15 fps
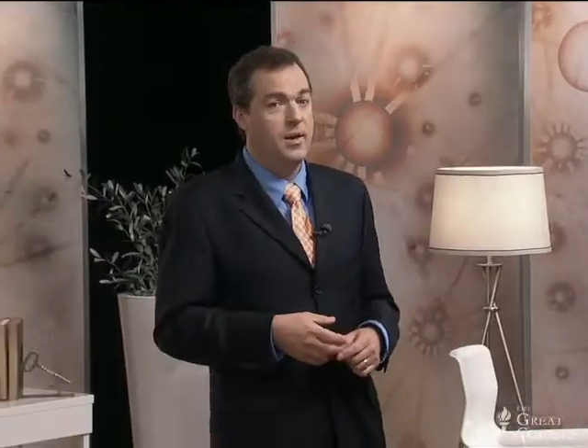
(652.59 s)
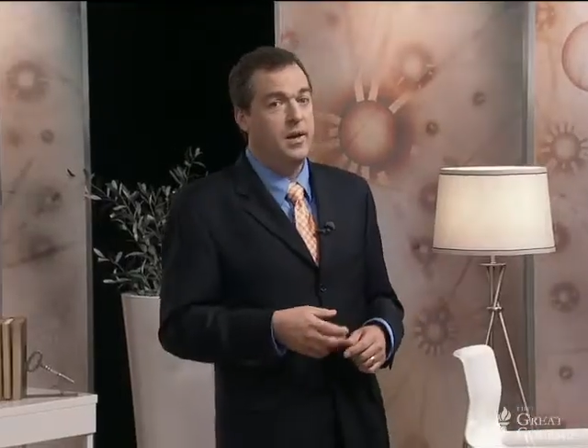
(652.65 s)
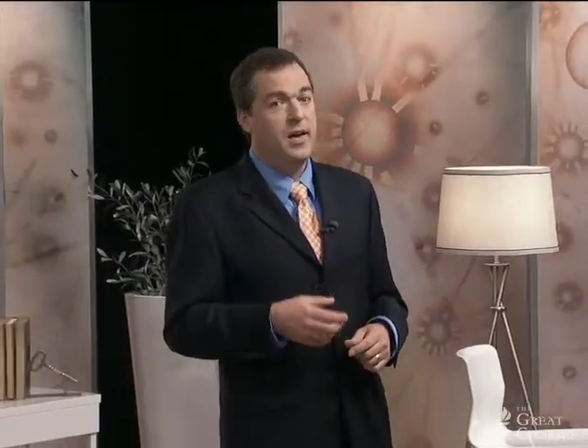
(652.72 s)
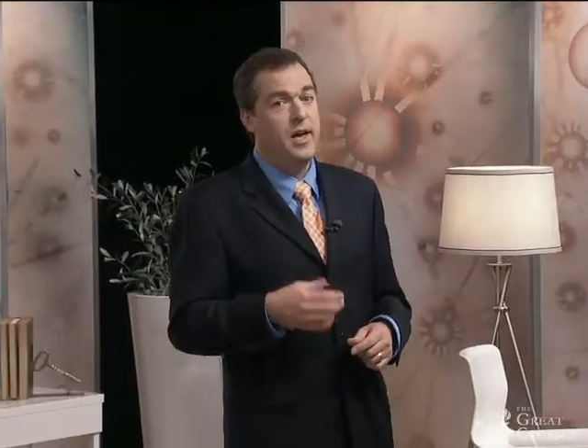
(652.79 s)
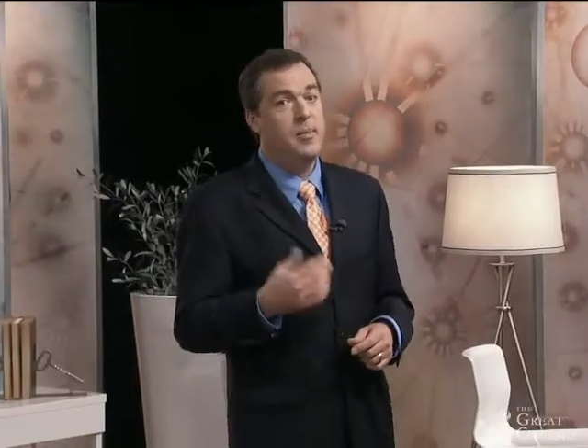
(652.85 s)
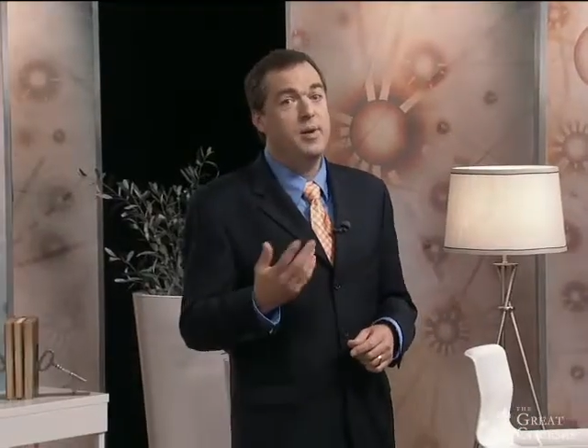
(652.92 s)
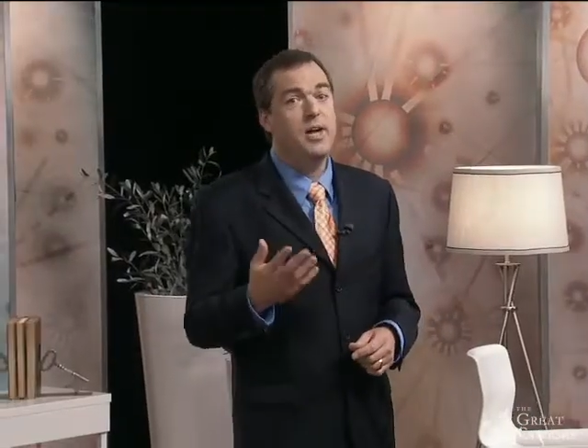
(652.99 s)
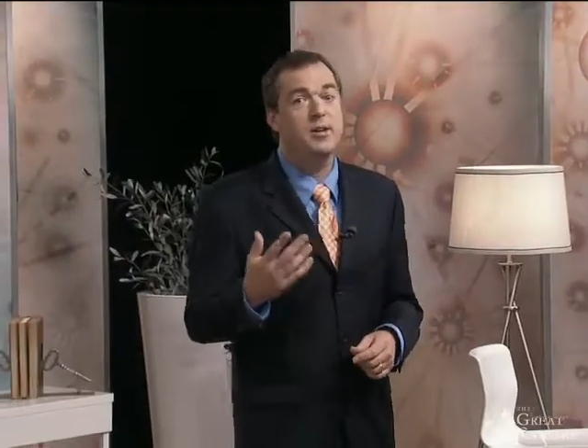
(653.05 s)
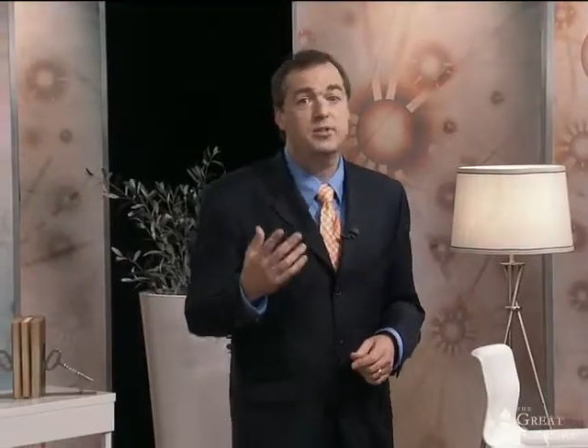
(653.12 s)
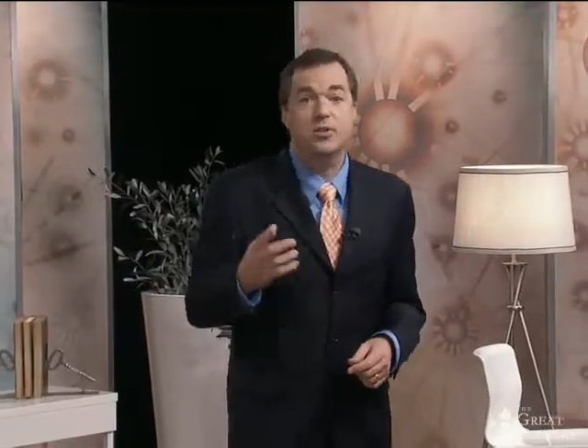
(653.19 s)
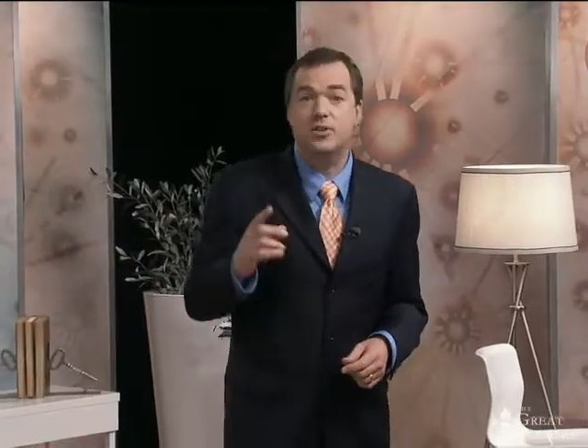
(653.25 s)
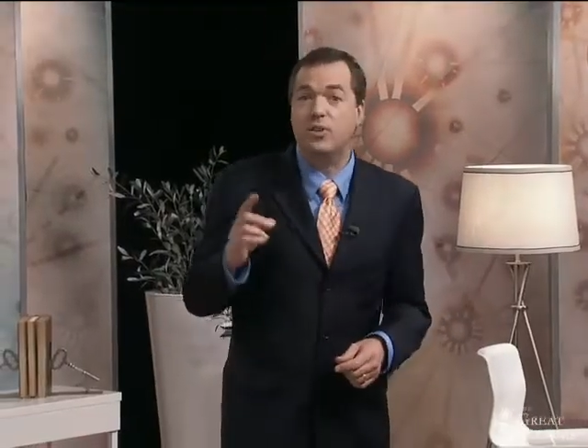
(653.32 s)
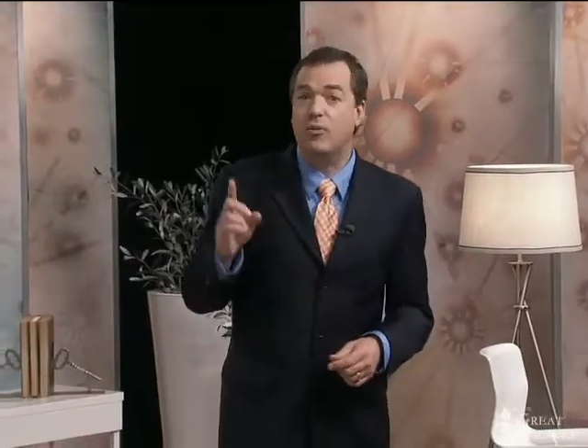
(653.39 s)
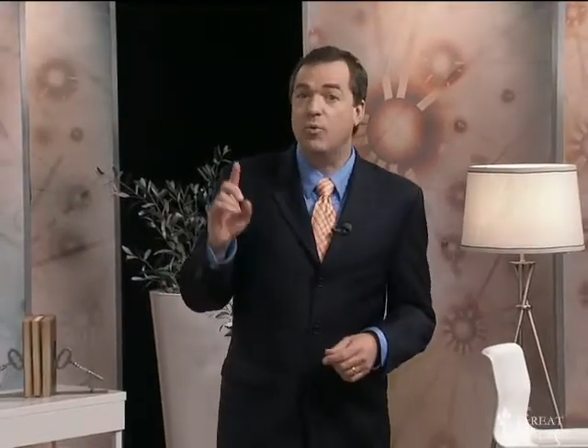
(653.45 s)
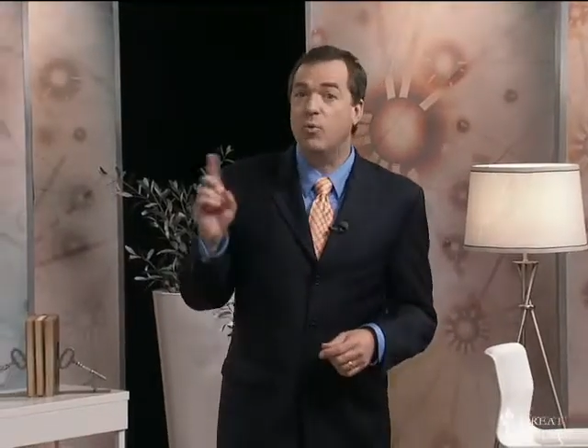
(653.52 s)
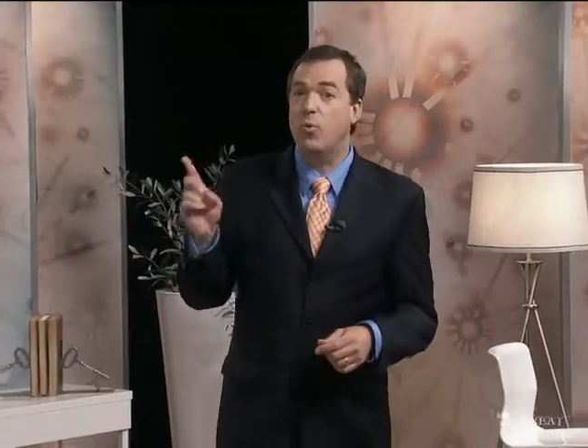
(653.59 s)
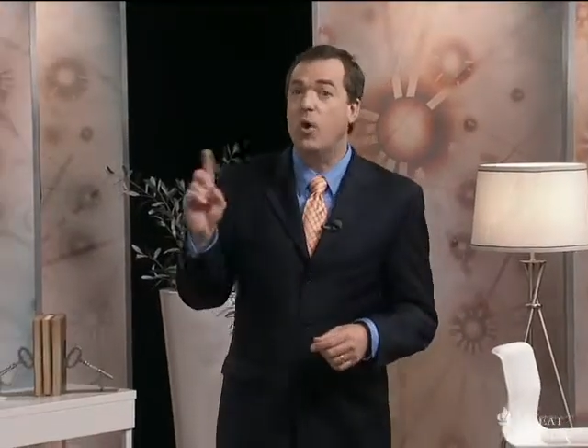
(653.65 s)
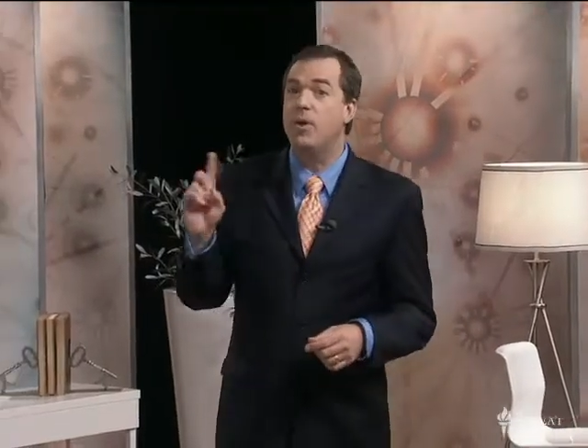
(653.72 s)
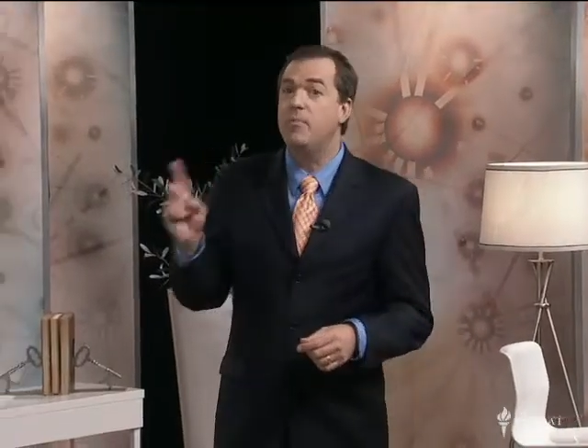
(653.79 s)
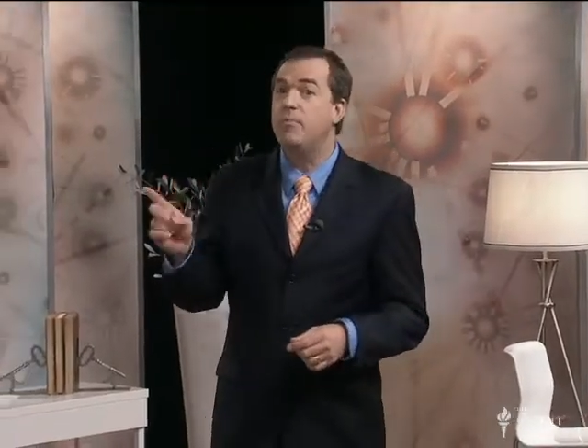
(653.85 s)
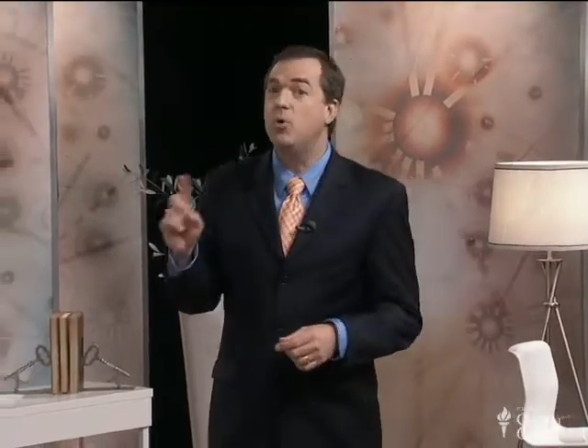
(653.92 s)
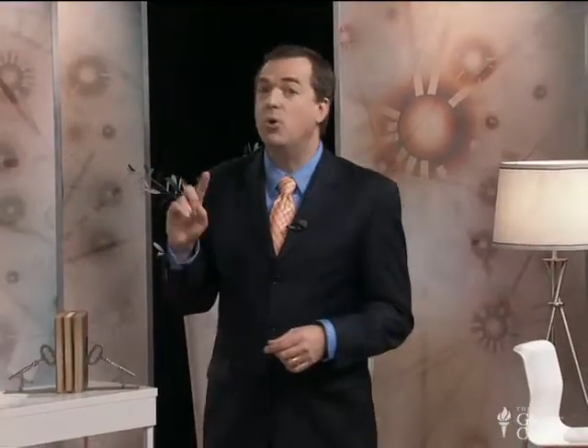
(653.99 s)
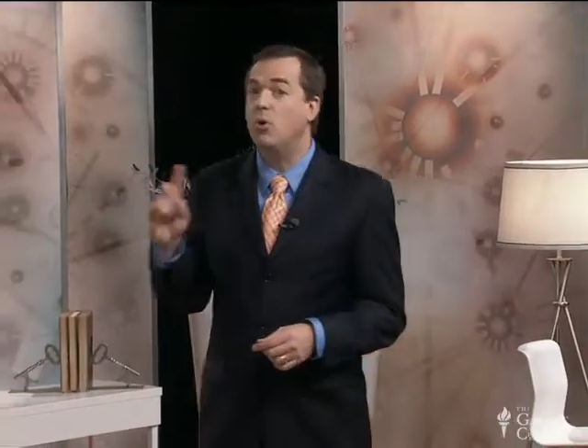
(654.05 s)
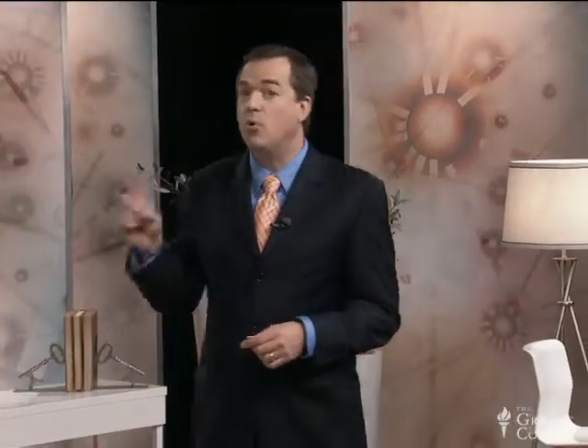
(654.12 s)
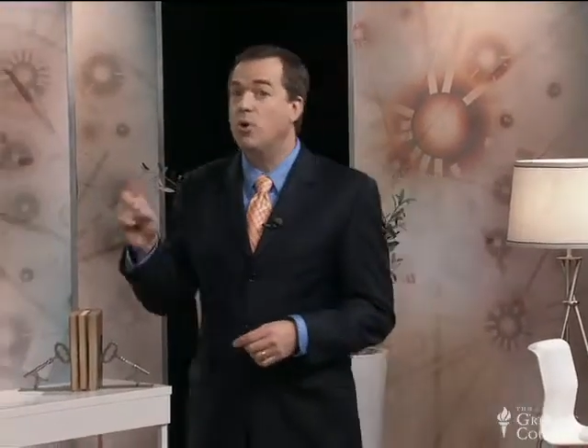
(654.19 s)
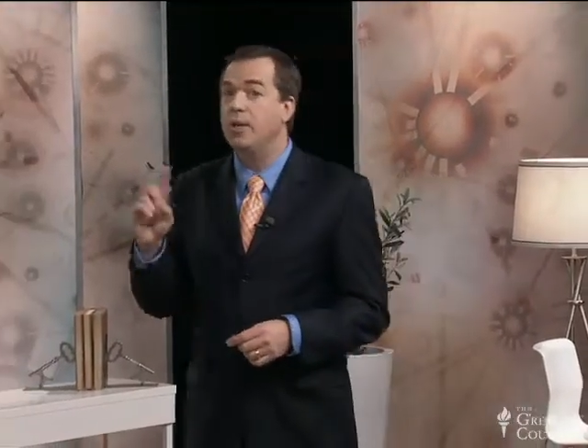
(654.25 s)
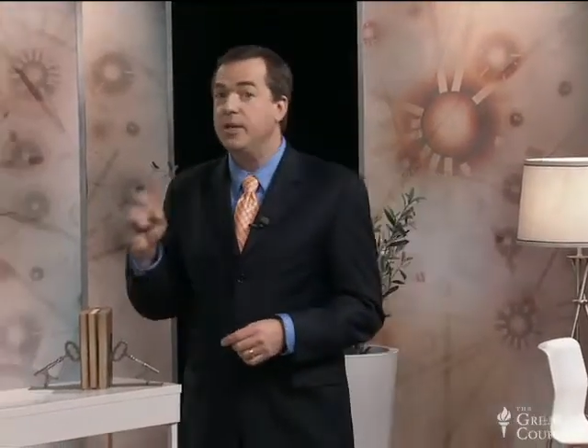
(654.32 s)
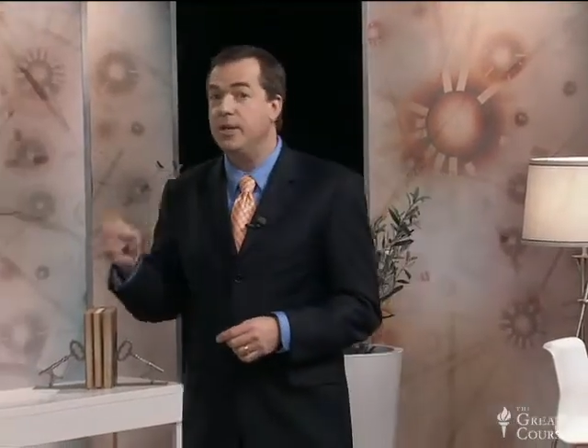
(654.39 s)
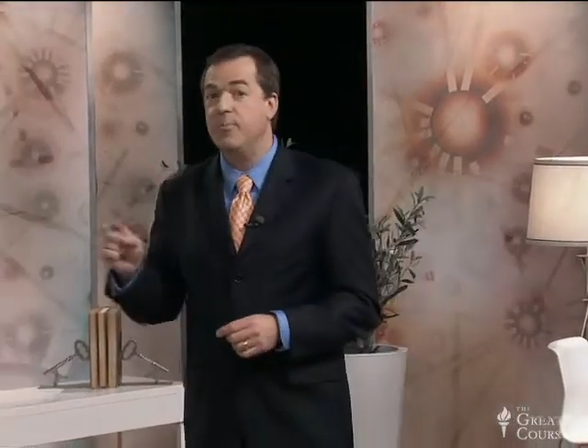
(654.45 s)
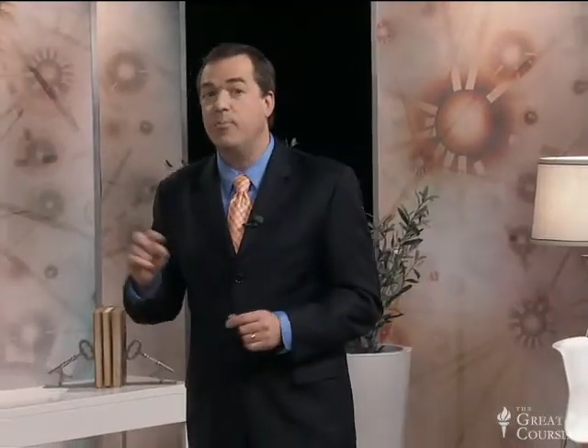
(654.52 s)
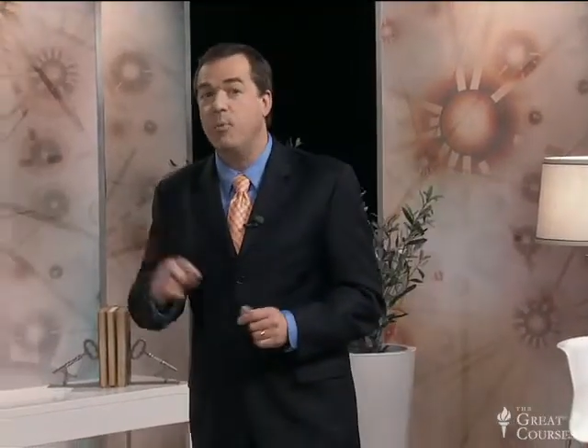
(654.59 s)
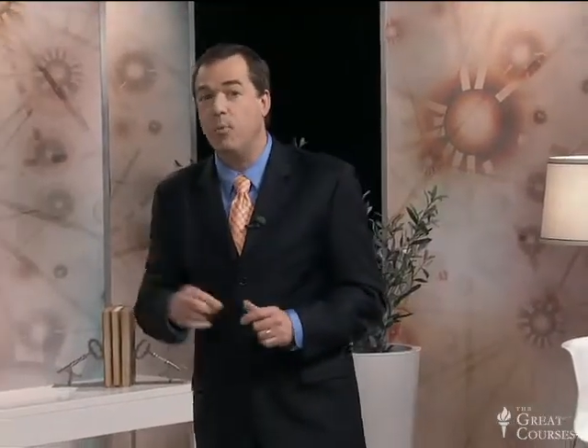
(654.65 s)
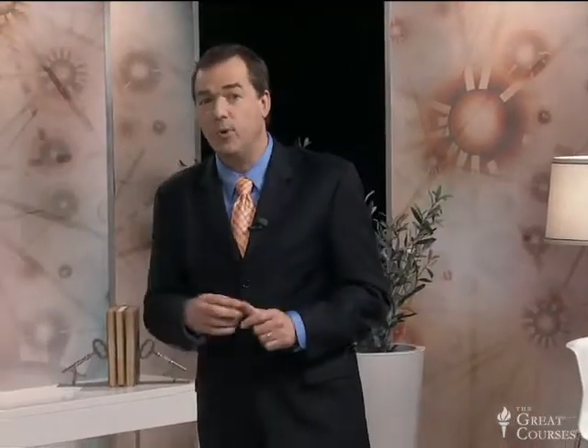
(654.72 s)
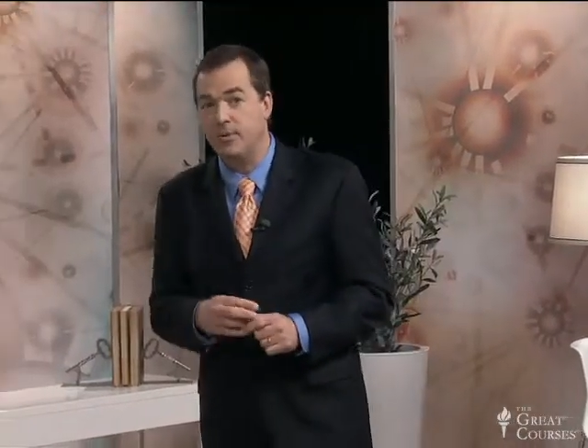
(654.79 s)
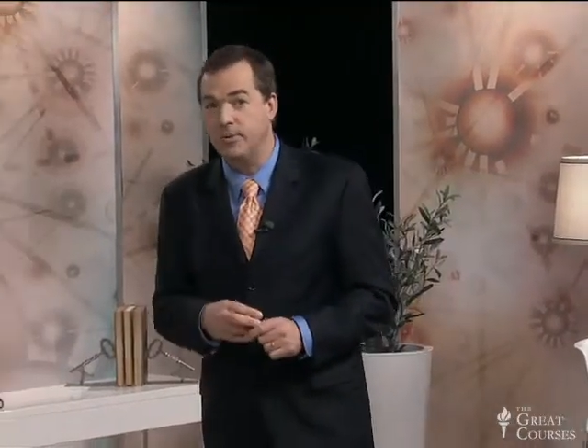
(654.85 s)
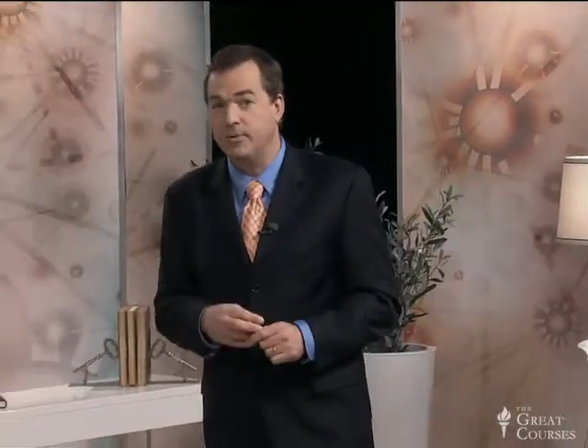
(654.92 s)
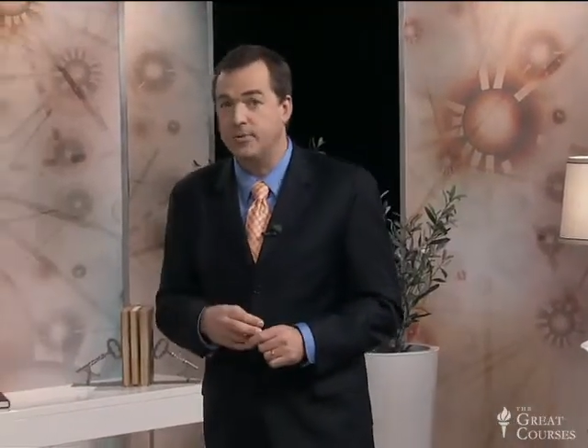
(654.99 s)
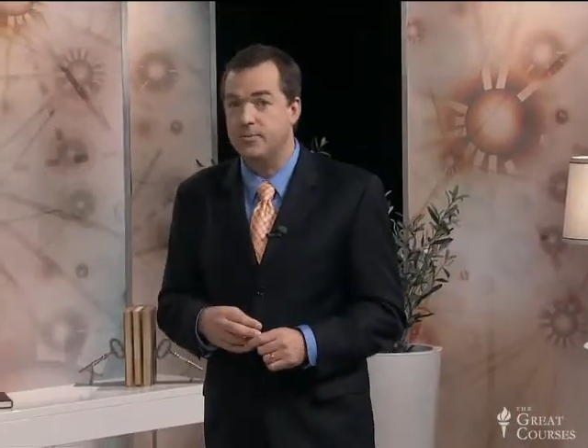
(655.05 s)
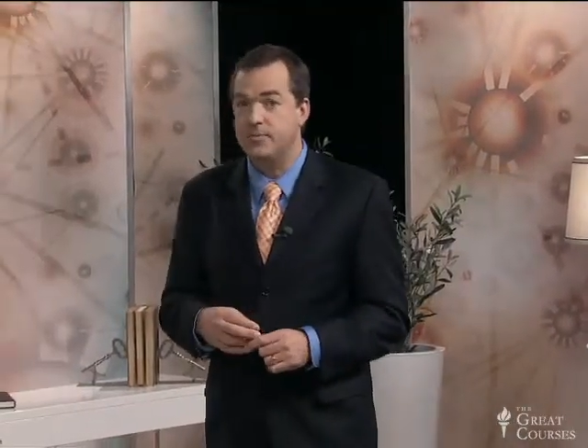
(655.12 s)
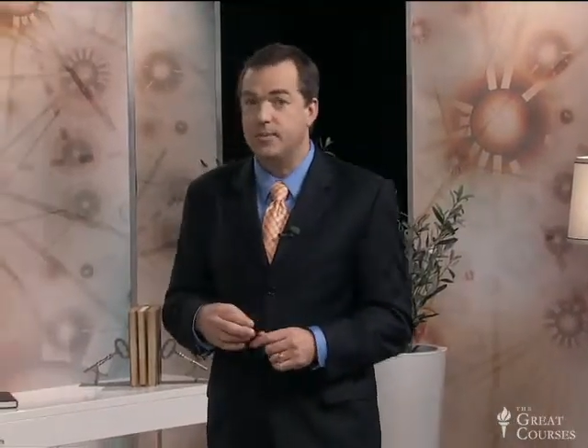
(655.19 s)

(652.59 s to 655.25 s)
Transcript: Ebbinghaus discovered one more really important